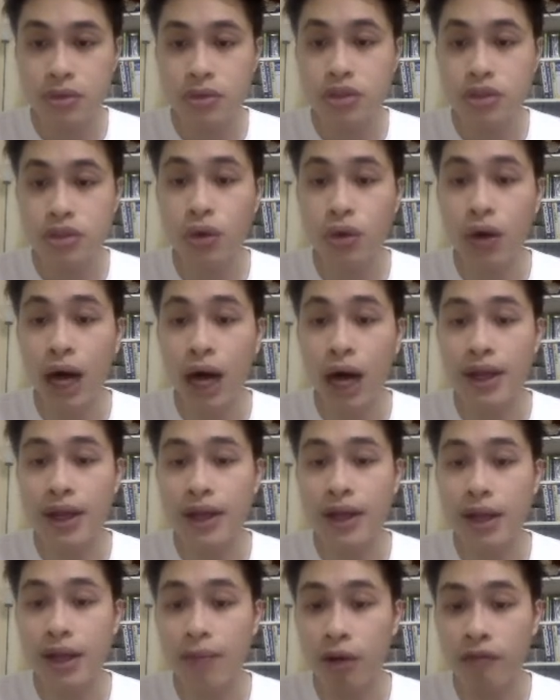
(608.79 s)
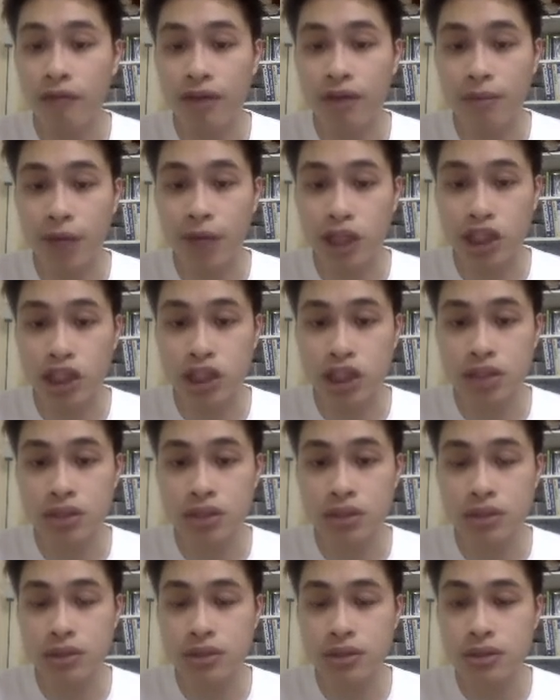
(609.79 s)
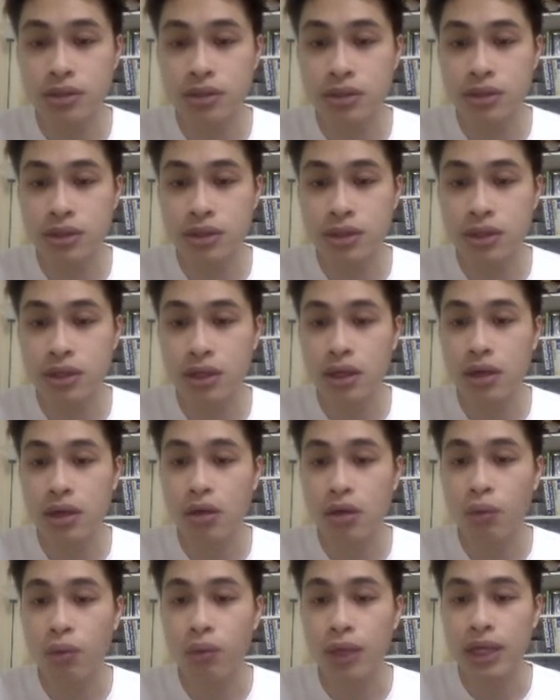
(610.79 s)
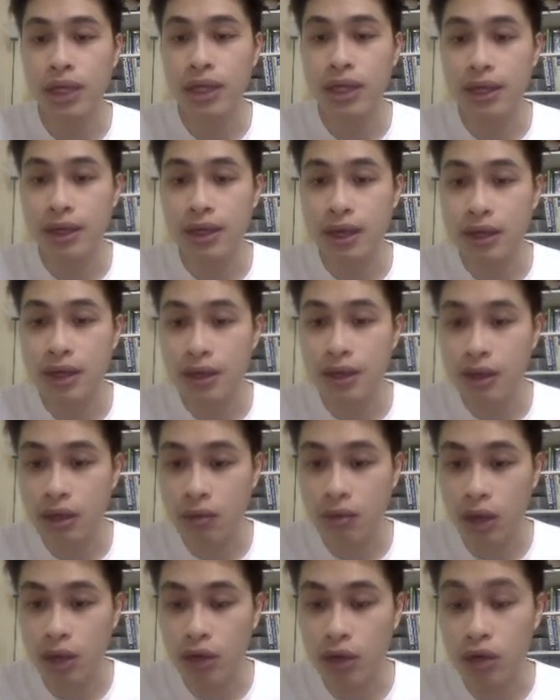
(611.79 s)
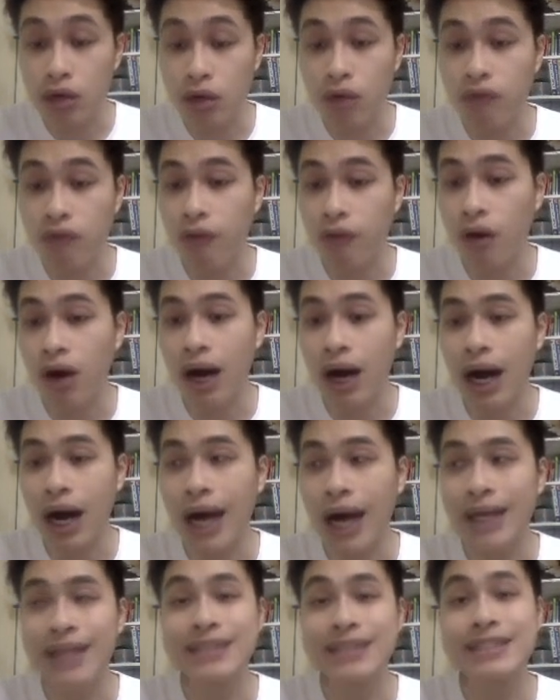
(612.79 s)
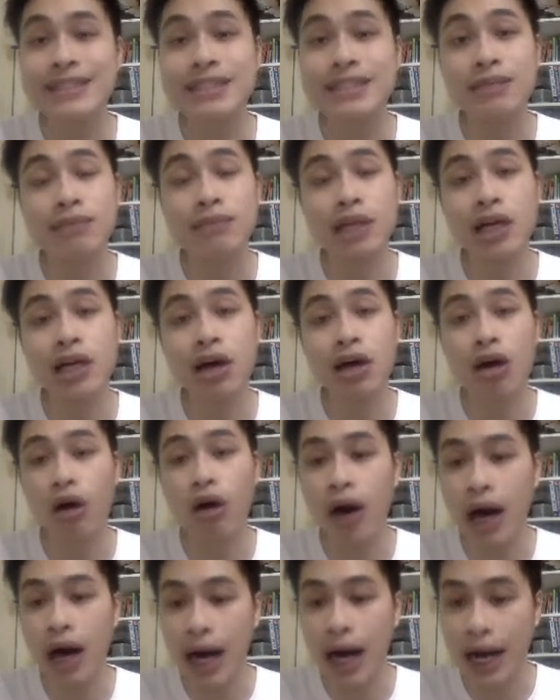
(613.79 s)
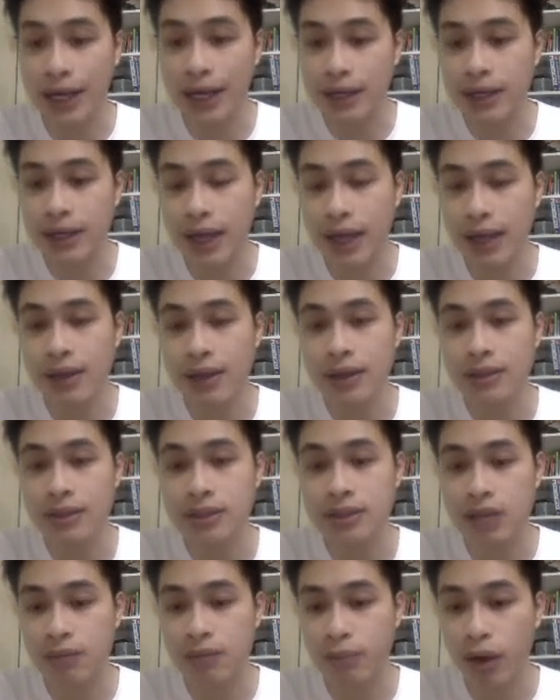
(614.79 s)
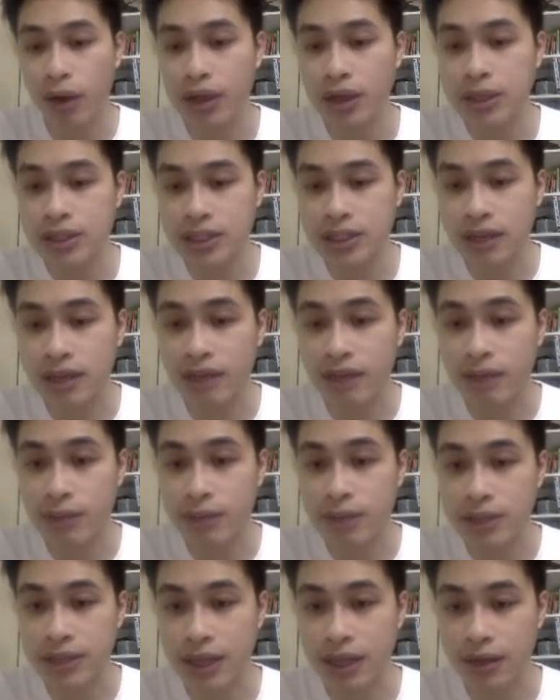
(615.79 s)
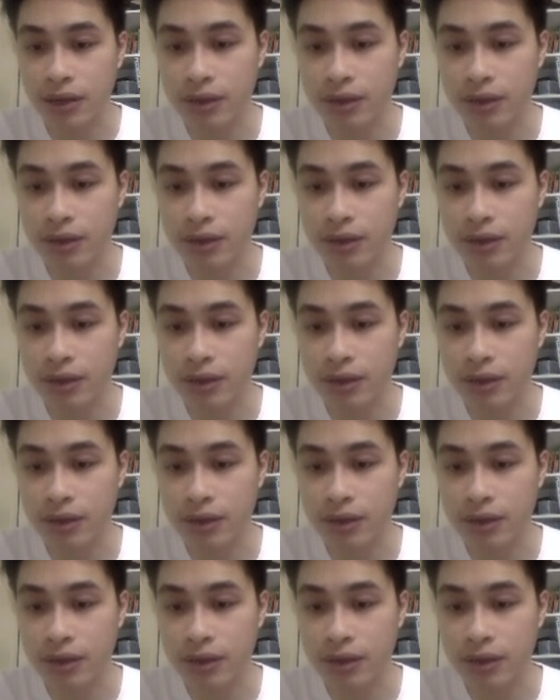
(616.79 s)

So under net profit margin, we want to look for either similar or higher than 7.7%.